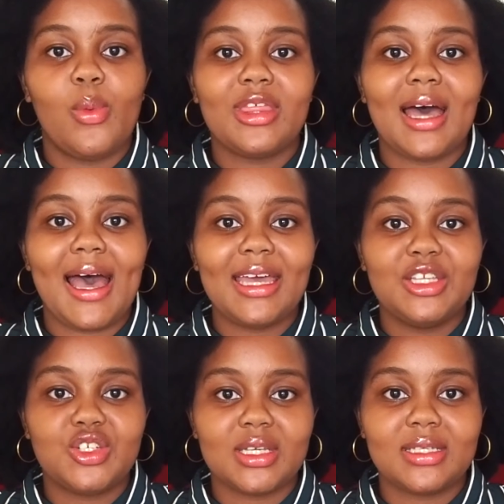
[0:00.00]
With a high
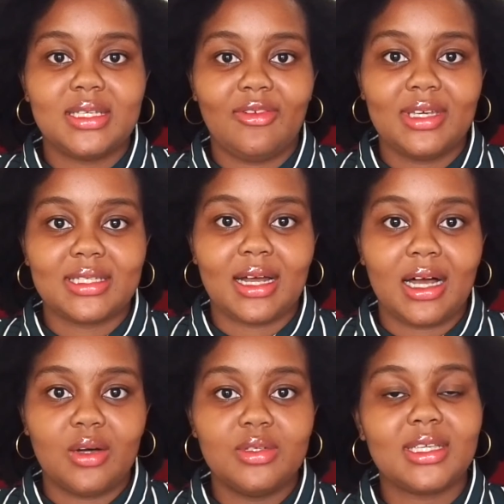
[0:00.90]
interest savings
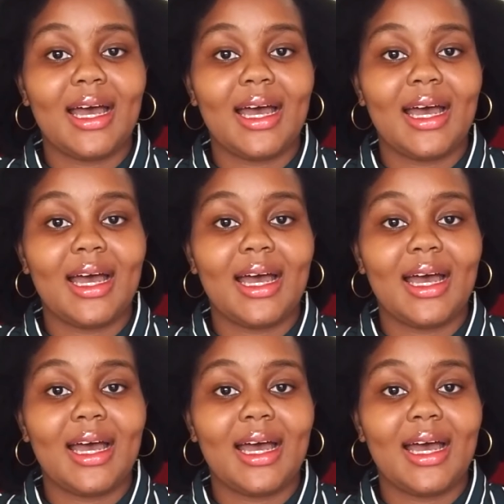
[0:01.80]
account,